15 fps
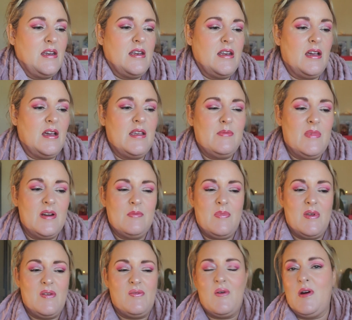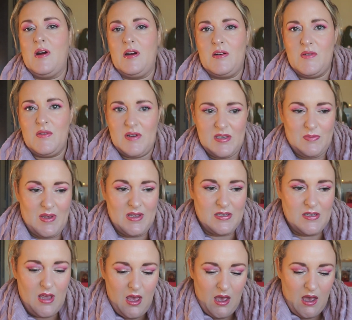the Nightmare Before
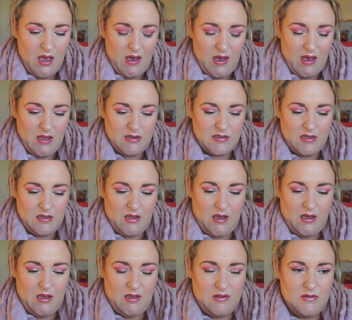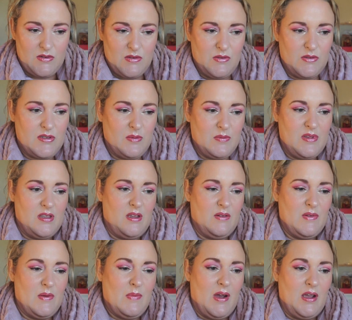Christmas. And you chose something that
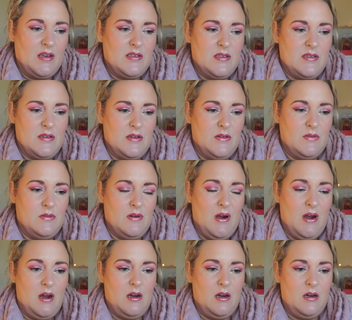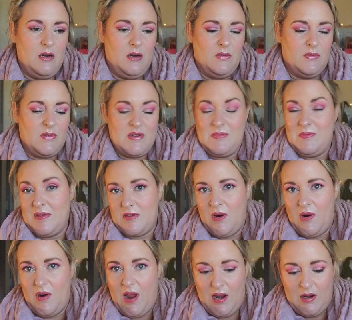reminded you of Christmas
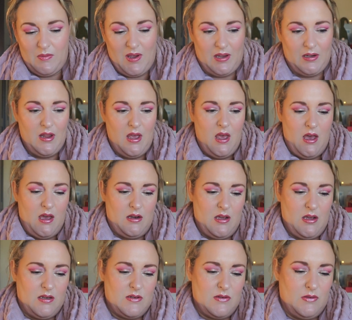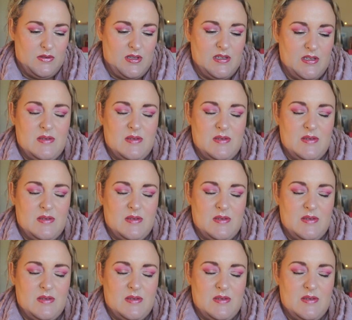or Halloween. And I chose the